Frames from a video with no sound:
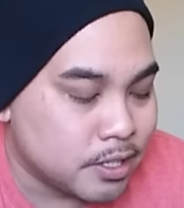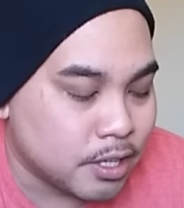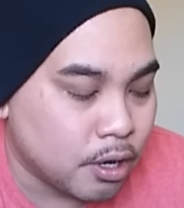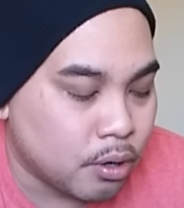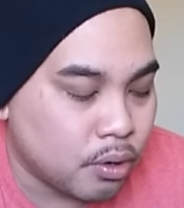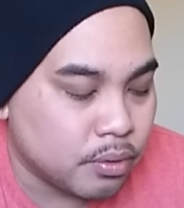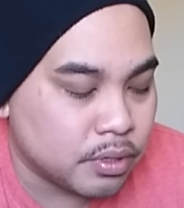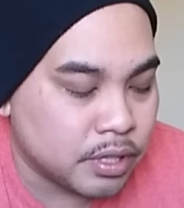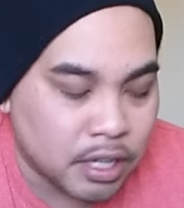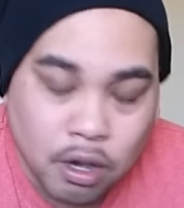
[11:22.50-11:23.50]
So
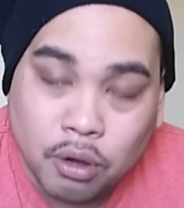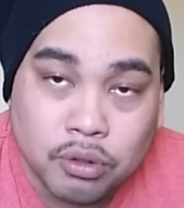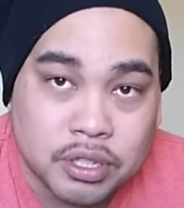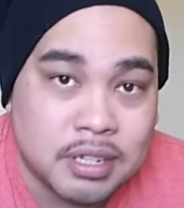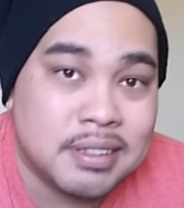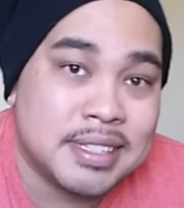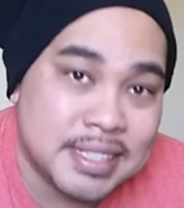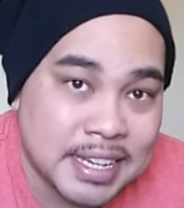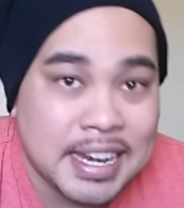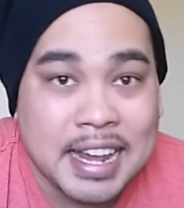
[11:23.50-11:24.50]
the coals, you
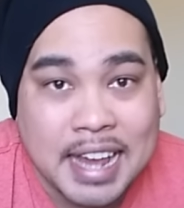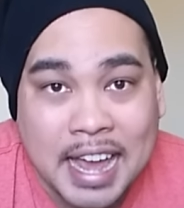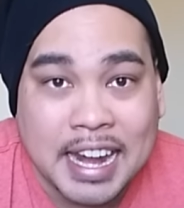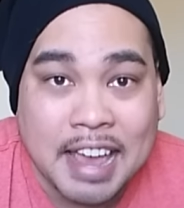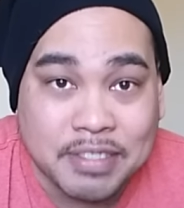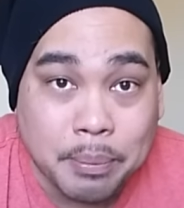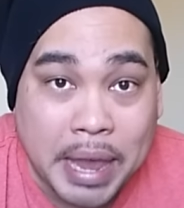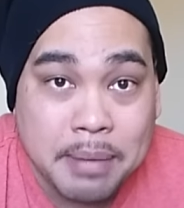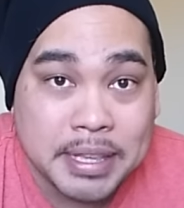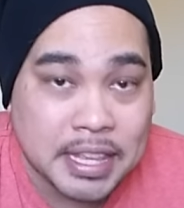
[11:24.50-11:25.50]
tend to kind of have to
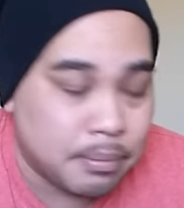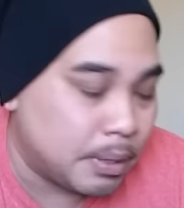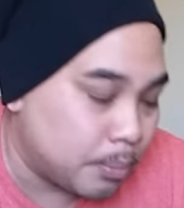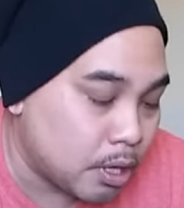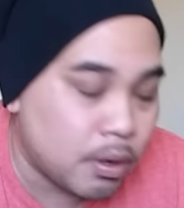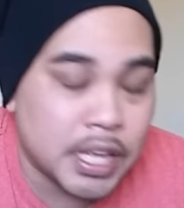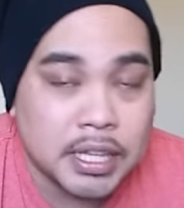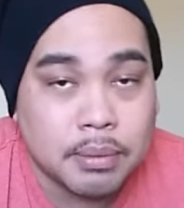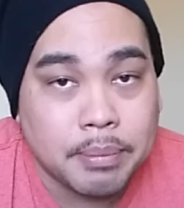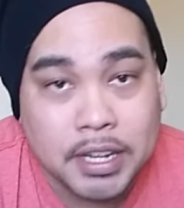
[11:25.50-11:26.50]
baby them and blow
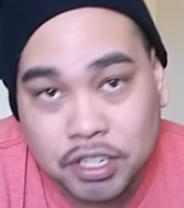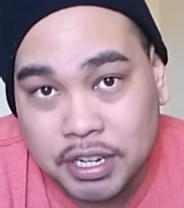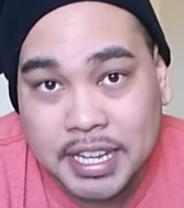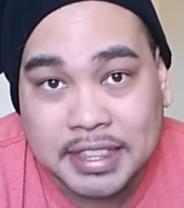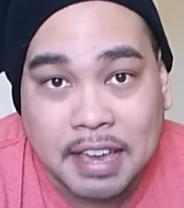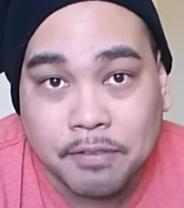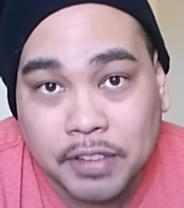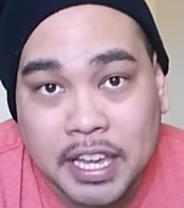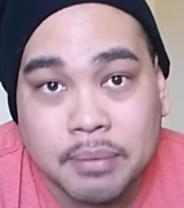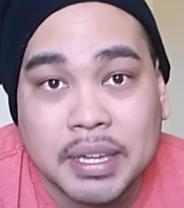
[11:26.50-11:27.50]
on them and make sure you get that
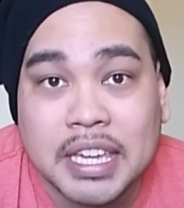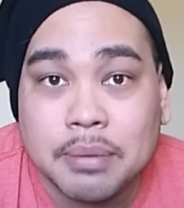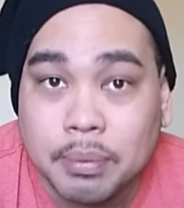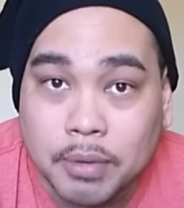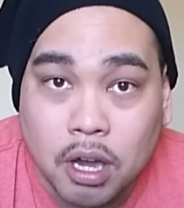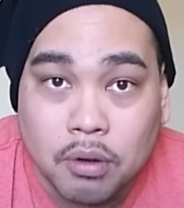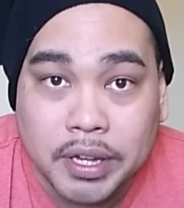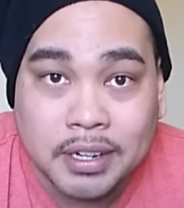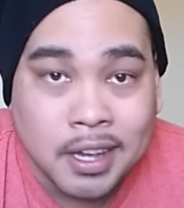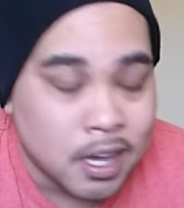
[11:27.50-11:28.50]
flame and keep them
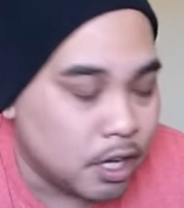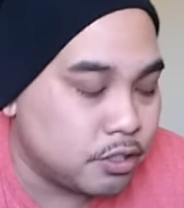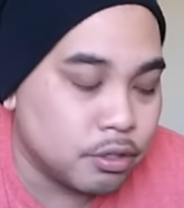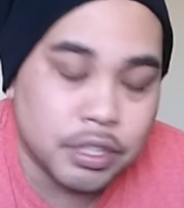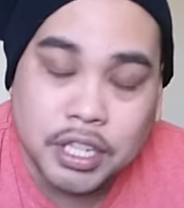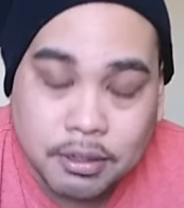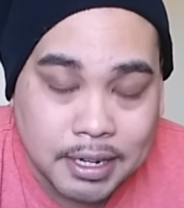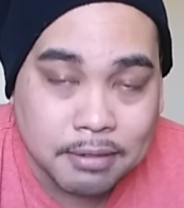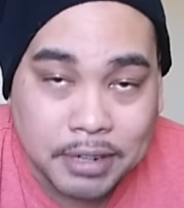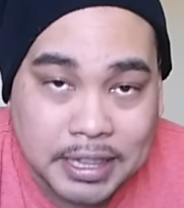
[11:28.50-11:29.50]
going until the
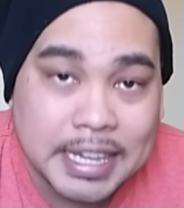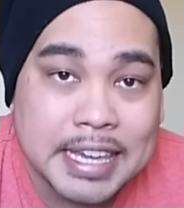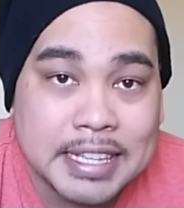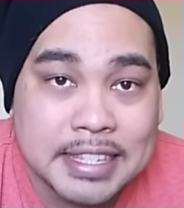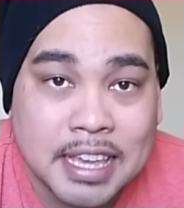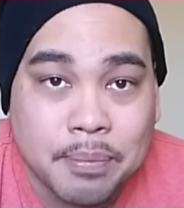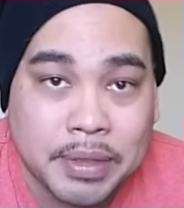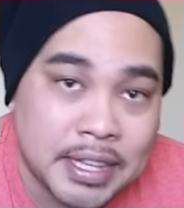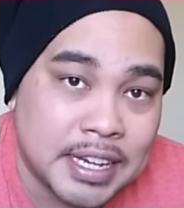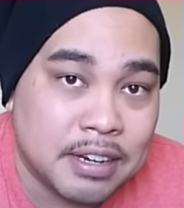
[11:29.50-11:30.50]
unit really heats
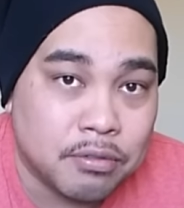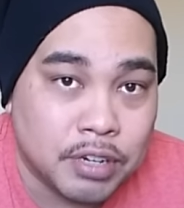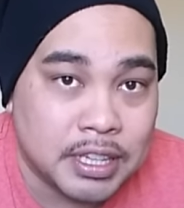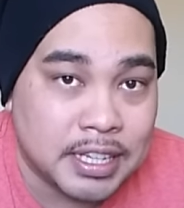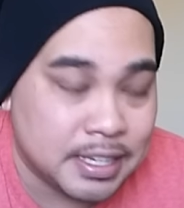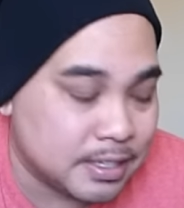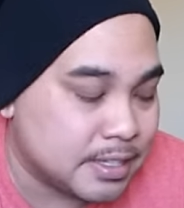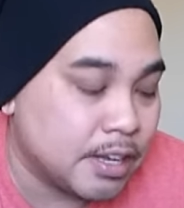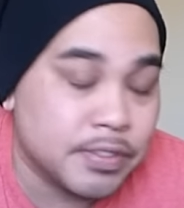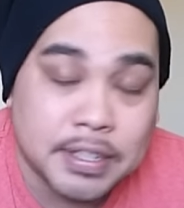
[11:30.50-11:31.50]
up and then it really is
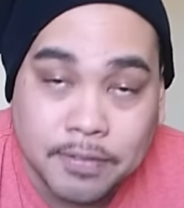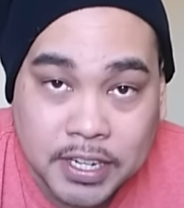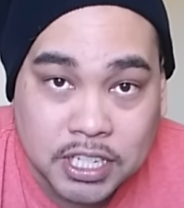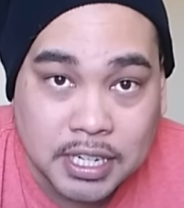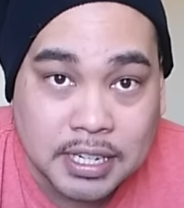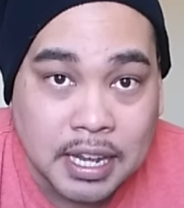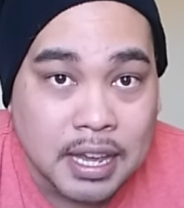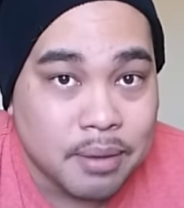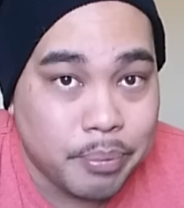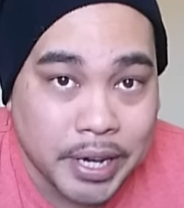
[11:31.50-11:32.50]
self-sufficient.
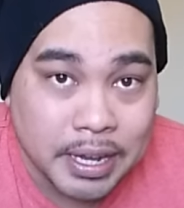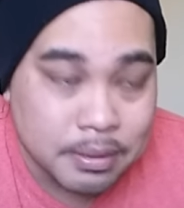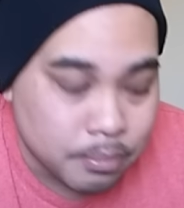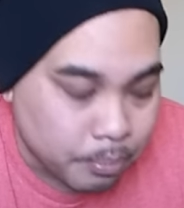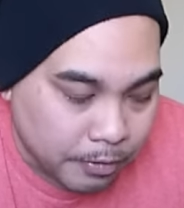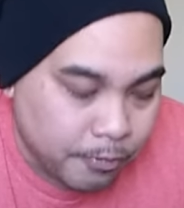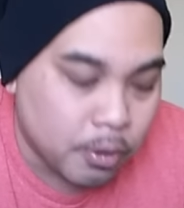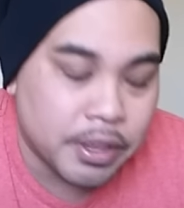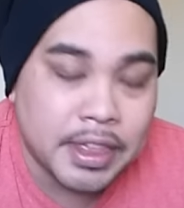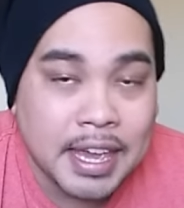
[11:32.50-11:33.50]
But
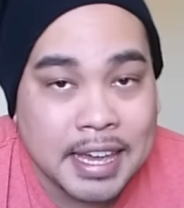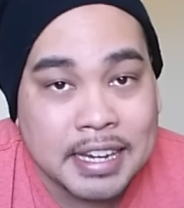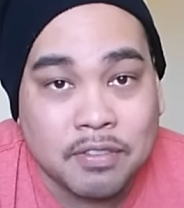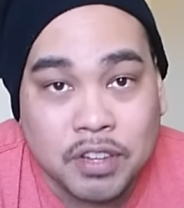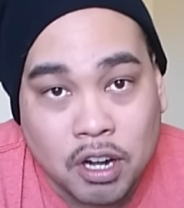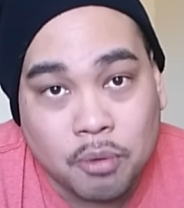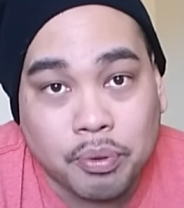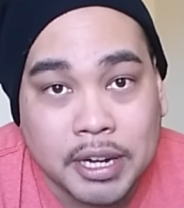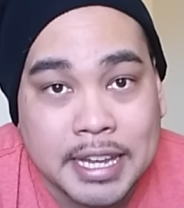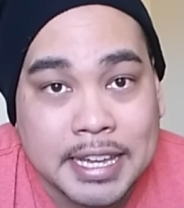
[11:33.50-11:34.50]
before then, if you don't
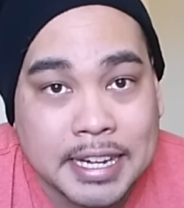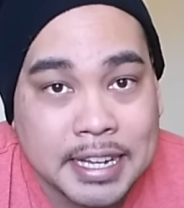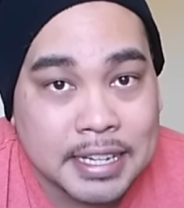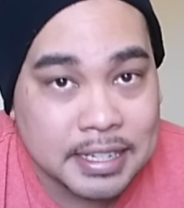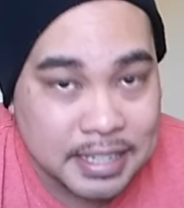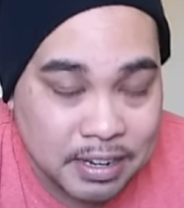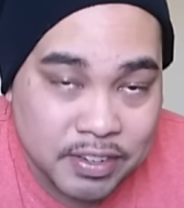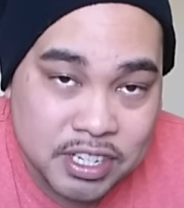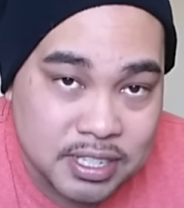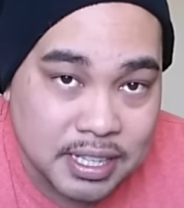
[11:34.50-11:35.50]
preheat it,
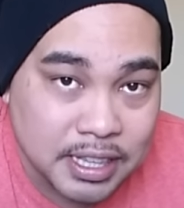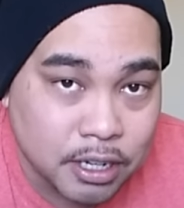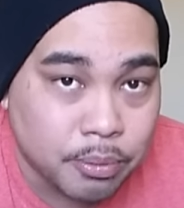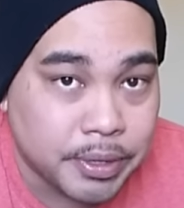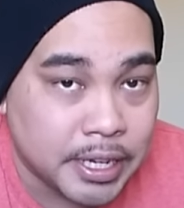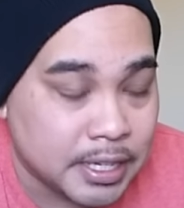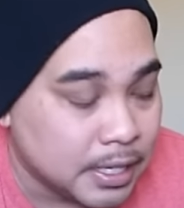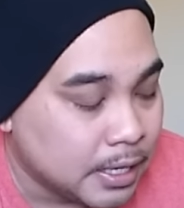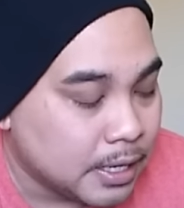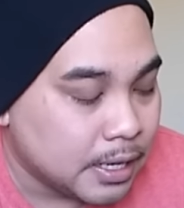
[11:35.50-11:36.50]
even just a little bit,
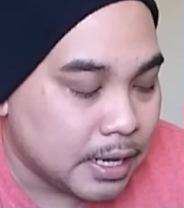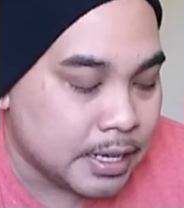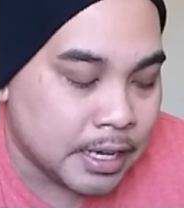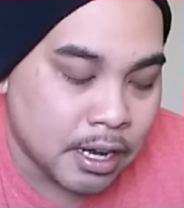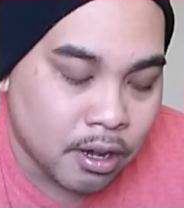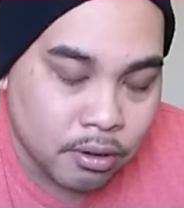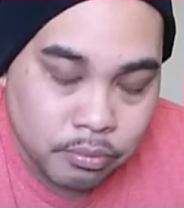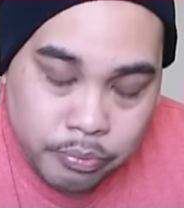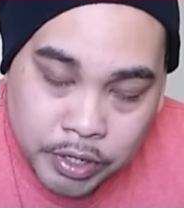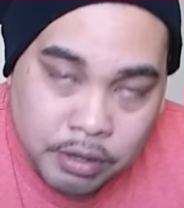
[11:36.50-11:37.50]
you
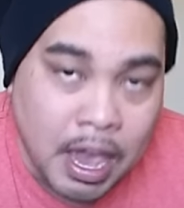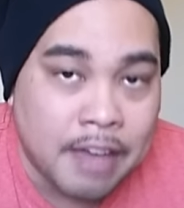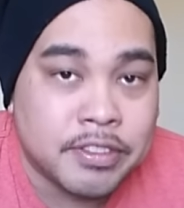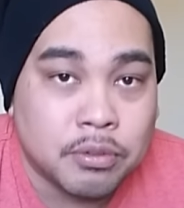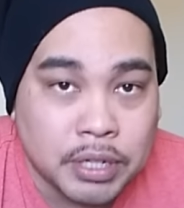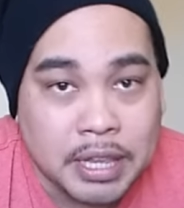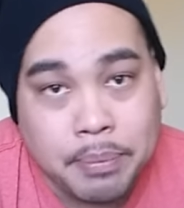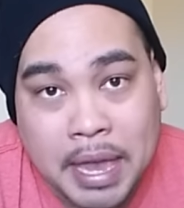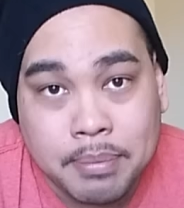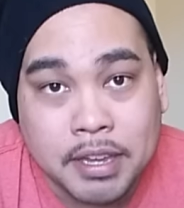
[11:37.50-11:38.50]
know, you have to really
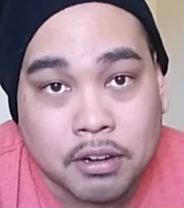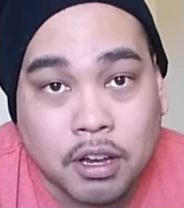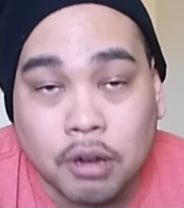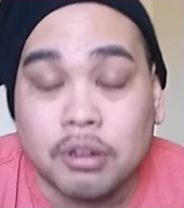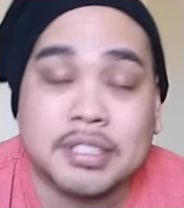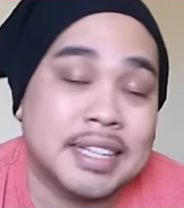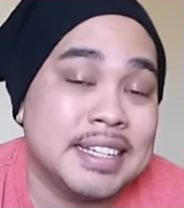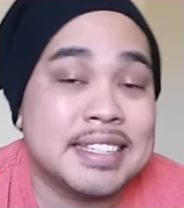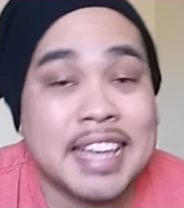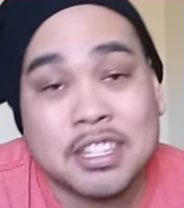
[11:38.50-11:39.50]
baby your coals. At
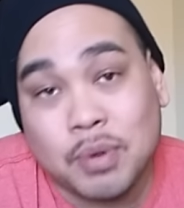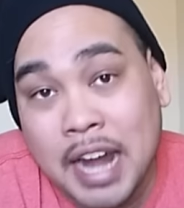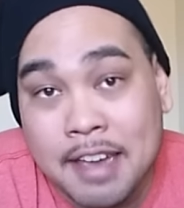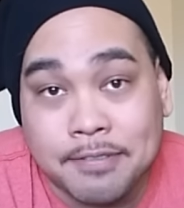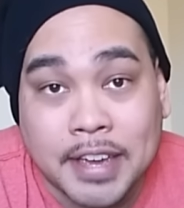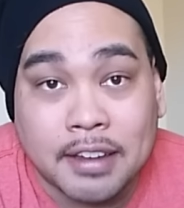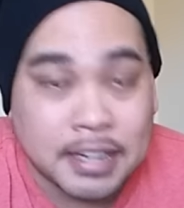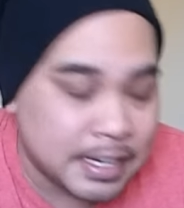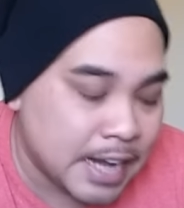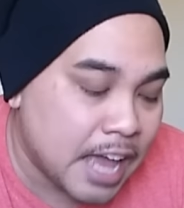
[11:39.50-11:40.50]
least that's what I've
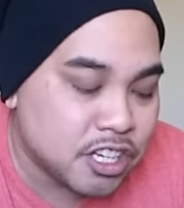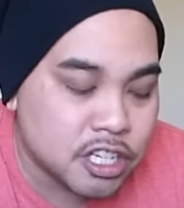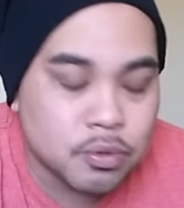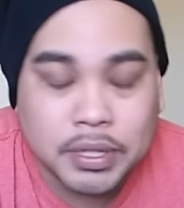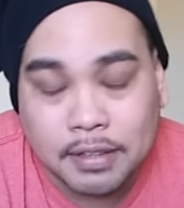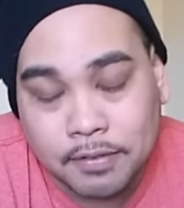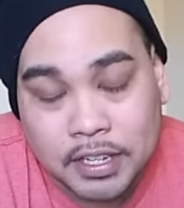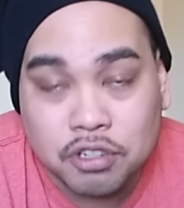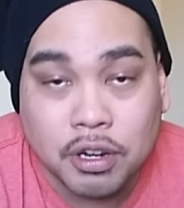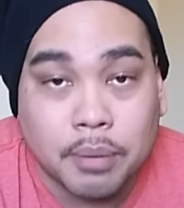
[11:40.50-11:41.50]
found. And not just with the
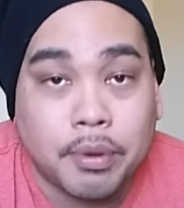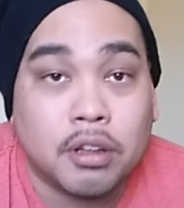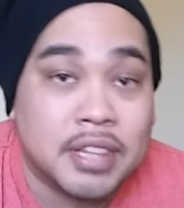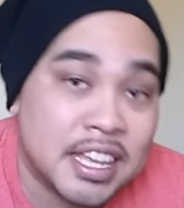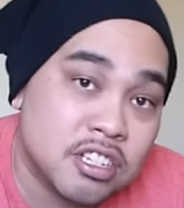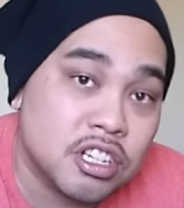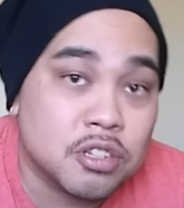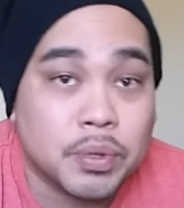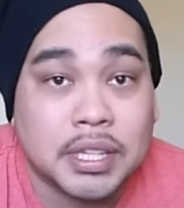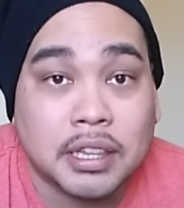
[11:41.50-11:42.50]
Vitria bowl, that's
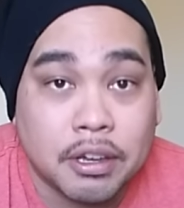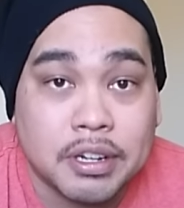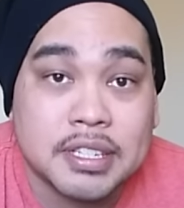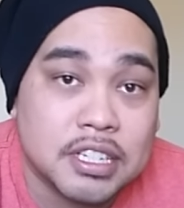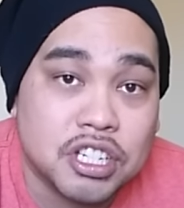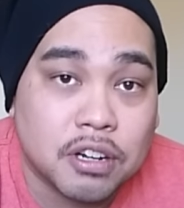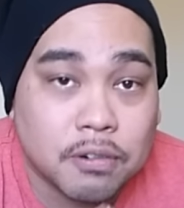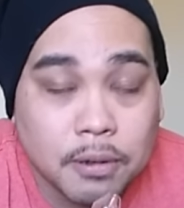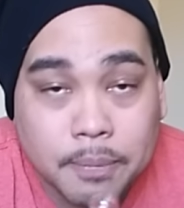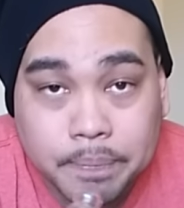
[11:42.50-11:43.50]
just with the Lotus in
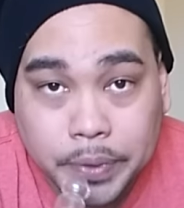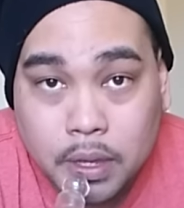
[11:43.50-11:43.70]
general.